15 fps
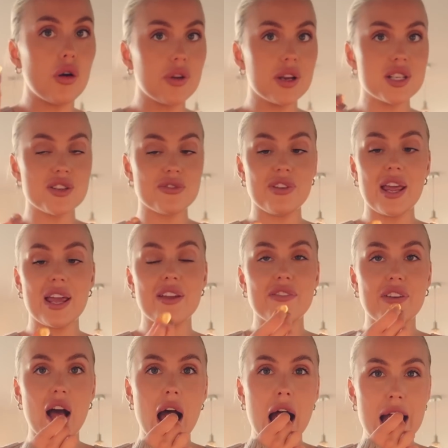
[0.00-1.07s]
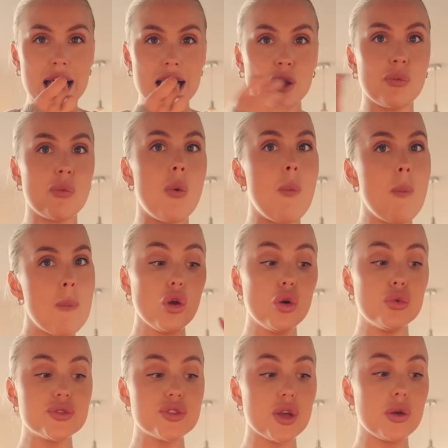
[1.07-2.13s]
orange flavor,
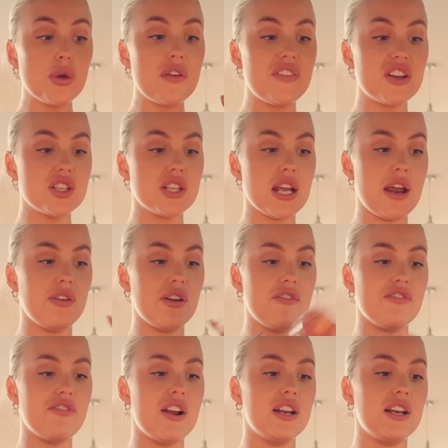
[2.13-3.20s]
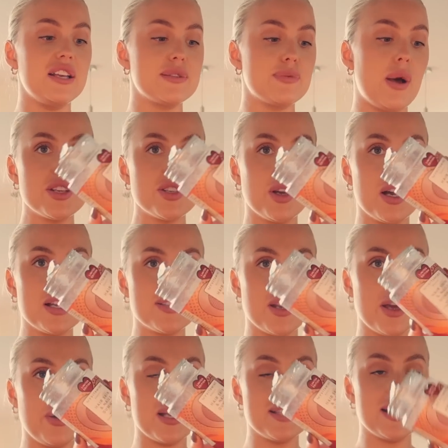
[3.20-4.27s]
also vegetarian friendly as well. As you guys
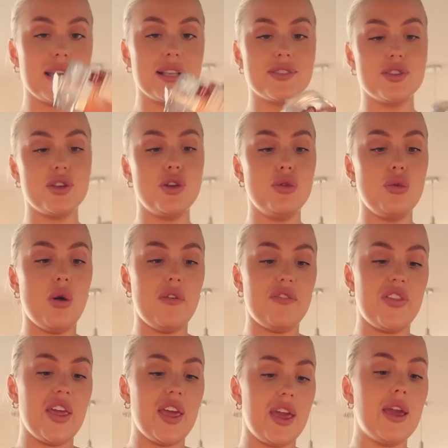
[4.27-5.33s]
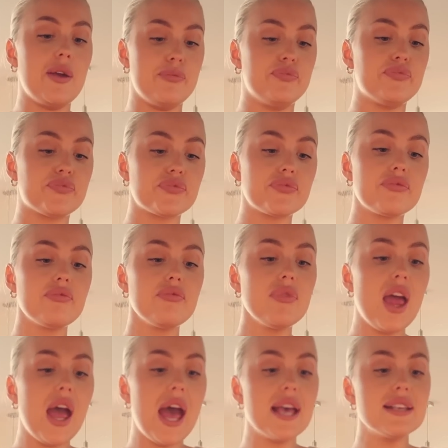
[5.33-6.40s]
know, I take two of the
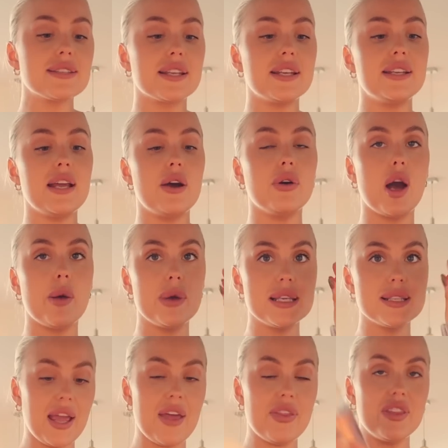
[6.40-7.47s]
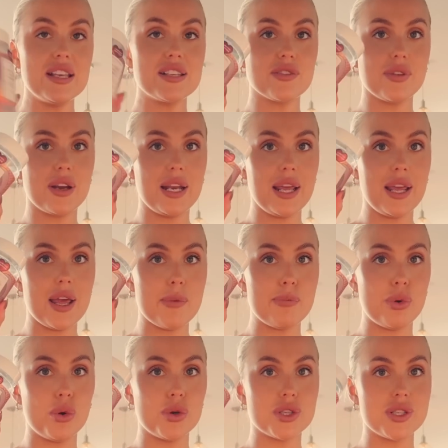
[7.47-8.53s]
hair, skin and nail gummies. Again, these are really
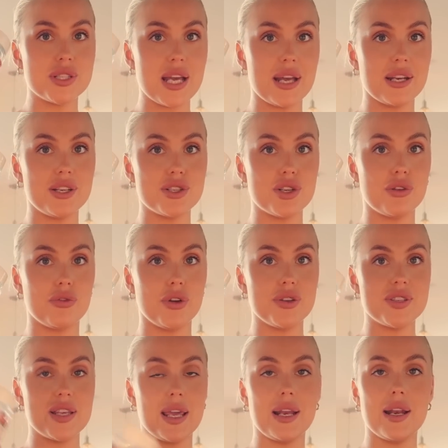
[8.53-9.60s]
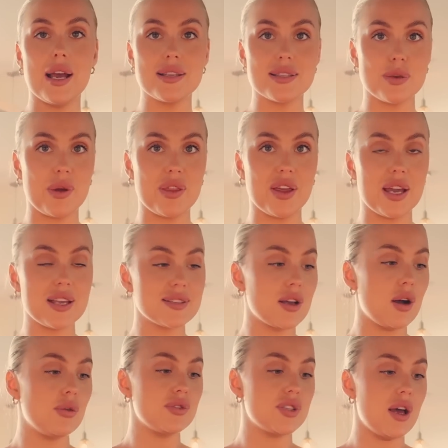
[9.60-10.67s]
important to add into your routine as the weather gets
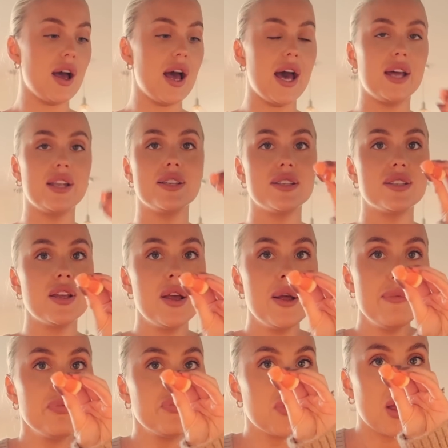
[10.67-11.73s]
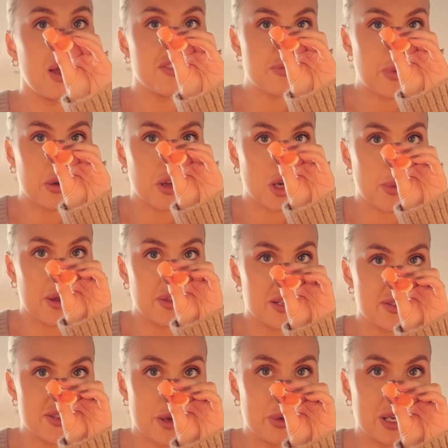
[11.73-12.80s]
colder, and I've spoken about
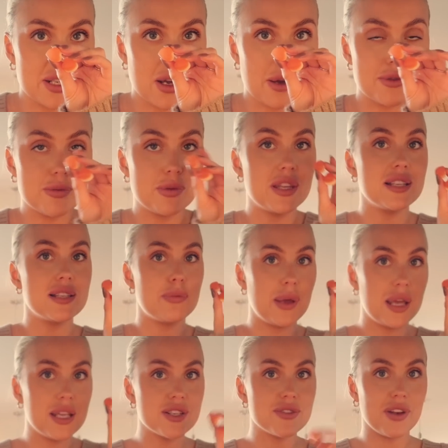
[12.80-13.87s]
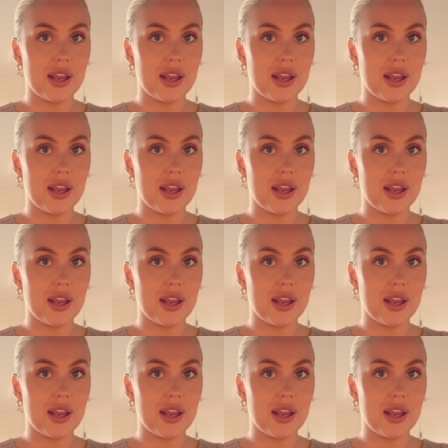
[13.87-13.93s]
these so many times, but these are peach